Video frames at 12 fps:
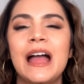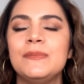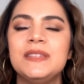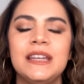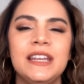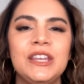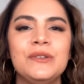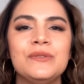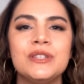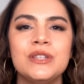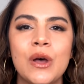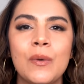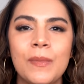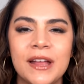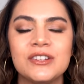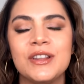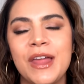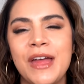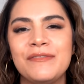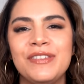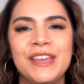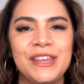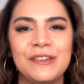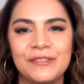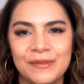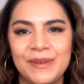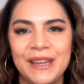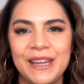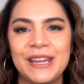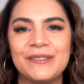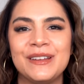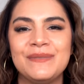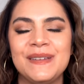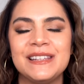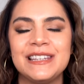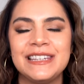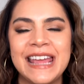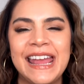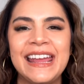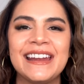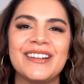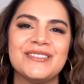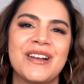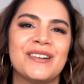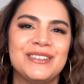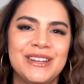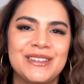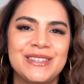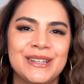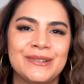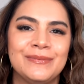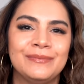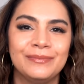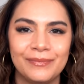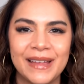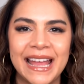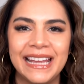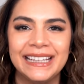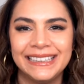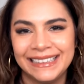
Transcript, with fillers: I'm sending you so much love. Thank you for being here with me today, and I'll talk to you soon. Bye.